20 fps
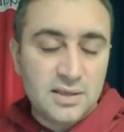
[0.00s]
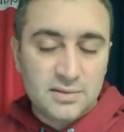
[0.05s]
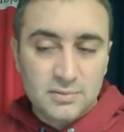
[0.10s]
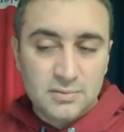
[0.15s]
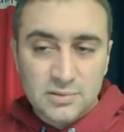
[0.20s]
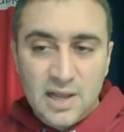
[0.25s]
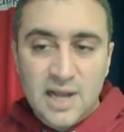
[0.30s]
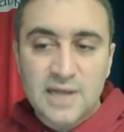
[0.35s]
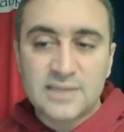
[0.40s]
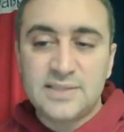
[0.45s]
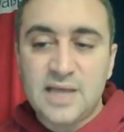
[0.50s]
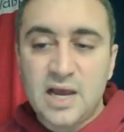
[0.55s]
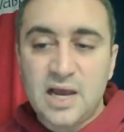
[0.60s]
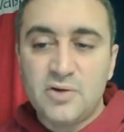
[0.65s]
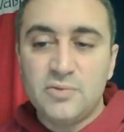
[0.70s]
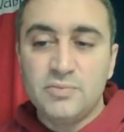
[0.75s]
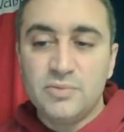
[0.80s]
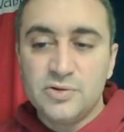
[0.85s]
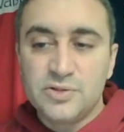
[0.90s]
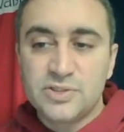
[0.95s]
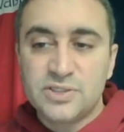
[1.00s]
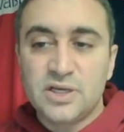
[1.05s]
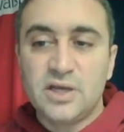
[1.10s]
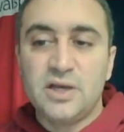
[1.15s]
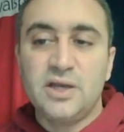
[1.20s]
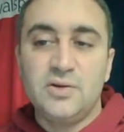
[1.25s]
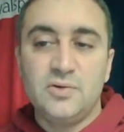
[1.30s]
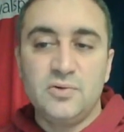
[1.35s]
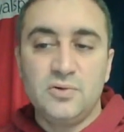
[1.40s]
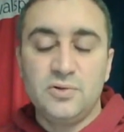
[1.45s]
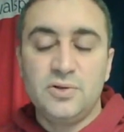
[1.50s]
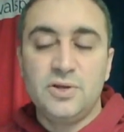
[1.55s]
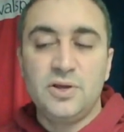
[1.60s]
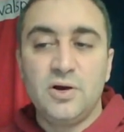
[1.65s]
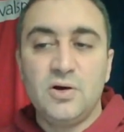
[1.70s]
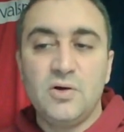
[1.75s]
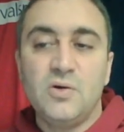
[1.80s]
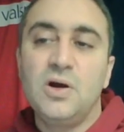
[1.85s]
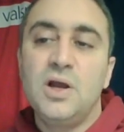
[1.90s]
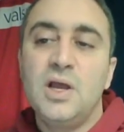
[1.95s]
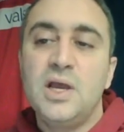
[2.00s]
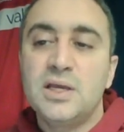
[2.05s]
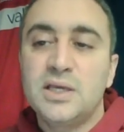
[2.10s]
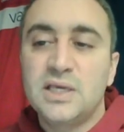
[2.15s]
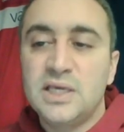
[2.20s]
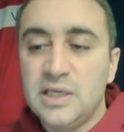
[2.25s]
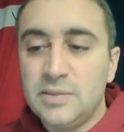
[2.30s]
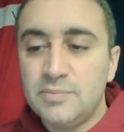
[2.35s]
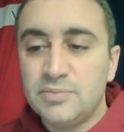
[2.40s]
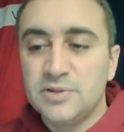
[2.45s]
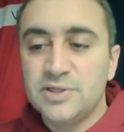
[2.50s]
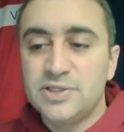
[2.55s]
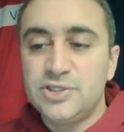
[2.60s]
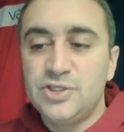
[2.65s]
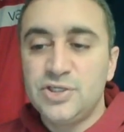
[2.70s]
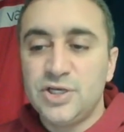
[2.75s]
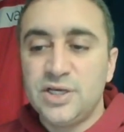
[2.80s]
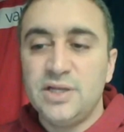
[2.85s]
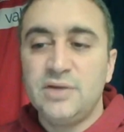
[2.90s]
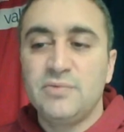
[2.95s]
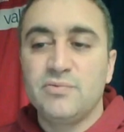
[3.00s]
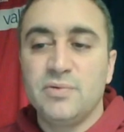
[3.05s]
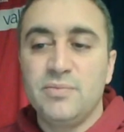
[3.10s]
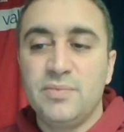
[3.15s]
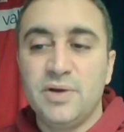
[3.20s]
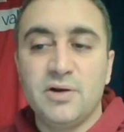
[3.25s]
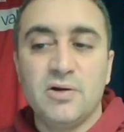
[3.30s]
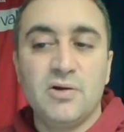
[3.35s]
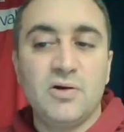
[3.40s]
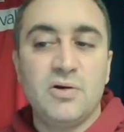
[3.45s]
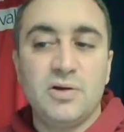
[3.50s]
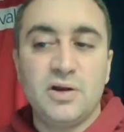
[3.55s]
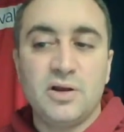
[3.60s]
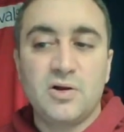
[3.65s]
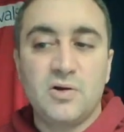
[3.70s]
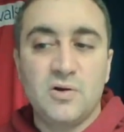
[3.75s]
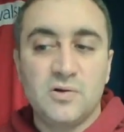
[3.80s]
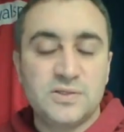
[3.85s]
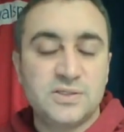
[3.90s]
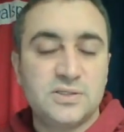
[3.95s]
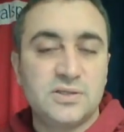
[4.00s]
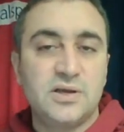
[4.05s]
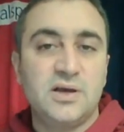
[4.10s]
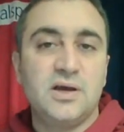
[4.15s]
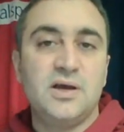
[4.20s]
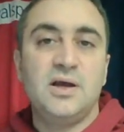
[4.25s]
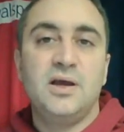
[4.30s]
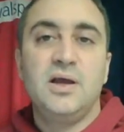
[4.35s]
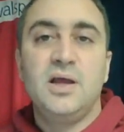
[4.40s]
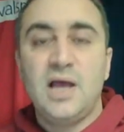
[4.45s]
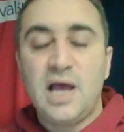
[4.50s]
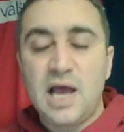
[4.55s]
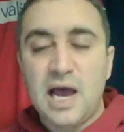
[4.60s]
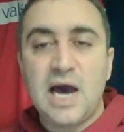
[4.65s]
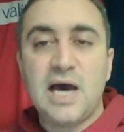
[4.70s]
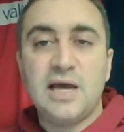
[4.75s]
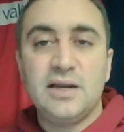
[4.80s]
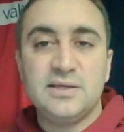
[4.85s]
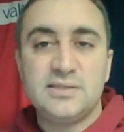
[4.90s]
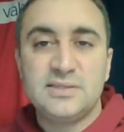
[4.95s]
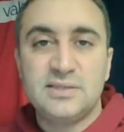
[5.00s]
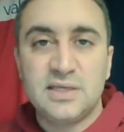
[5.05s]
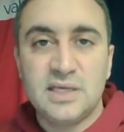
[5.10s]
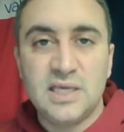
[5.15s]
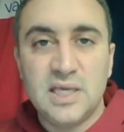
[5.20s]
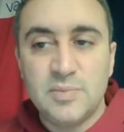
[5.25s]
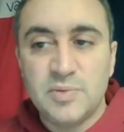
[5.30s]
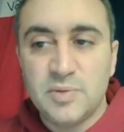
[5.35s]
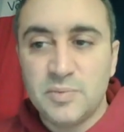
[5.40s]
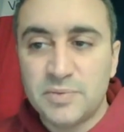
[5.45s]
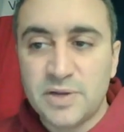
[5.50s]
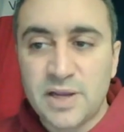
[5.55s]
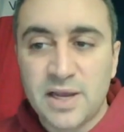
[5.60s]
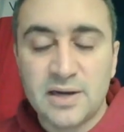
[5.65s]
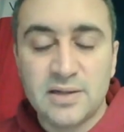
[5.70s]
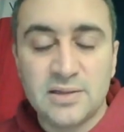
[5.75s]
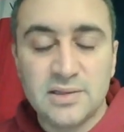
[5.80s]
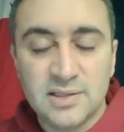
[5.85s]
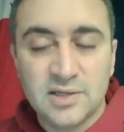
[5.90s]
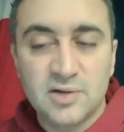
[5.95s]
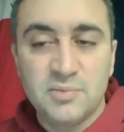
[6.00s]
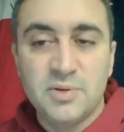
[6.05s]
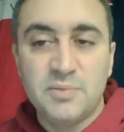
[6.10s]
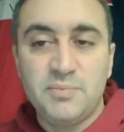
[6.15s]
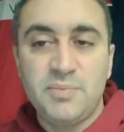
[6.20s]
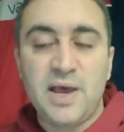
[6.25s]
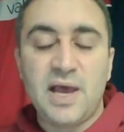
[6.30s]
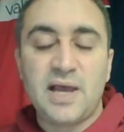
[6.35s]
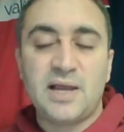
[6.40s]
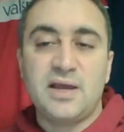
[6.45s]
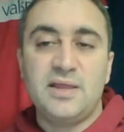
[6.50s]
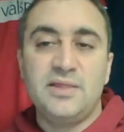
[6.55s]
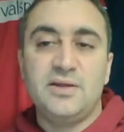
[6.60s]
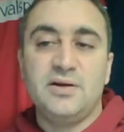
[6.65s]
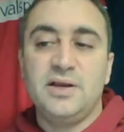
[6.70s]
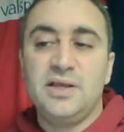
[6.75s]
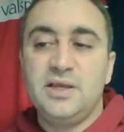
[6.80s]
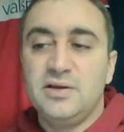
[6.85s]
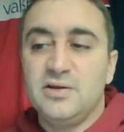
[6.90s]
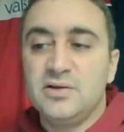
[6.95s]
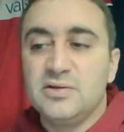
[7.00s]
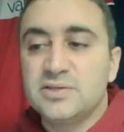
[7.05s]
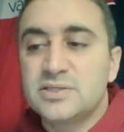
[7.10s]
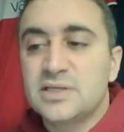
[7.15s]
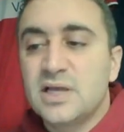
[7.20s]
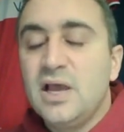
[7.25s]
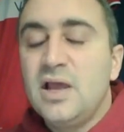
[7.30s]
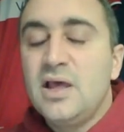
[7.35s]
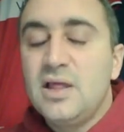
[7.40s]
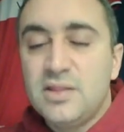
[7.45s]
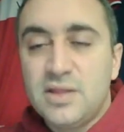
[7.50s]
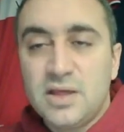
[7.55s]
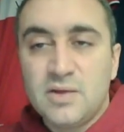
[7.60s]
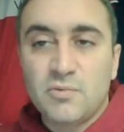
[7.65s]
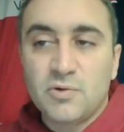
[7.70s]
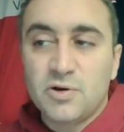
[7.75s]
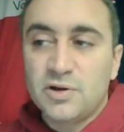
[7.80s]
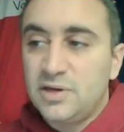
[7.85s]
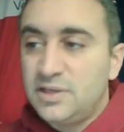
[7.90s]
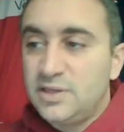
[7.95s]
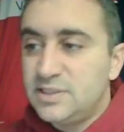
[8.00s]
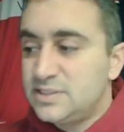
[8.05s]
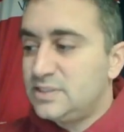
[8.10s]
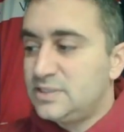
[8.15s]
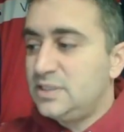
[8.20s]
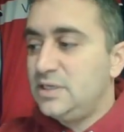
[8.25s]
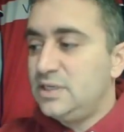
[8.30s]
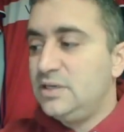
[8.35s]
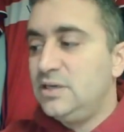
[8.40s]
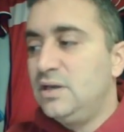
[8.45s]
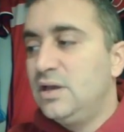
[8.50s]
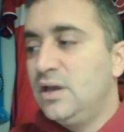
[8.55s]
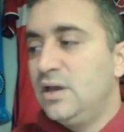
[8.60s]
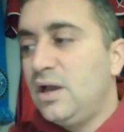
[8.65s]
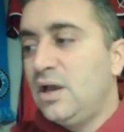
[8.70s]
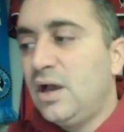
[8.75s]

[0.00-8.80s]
lock down Musa and Julio, keep Legit Ramiro and Acosta honest, and keep them kind of a little bit back on their heels, then we're going to see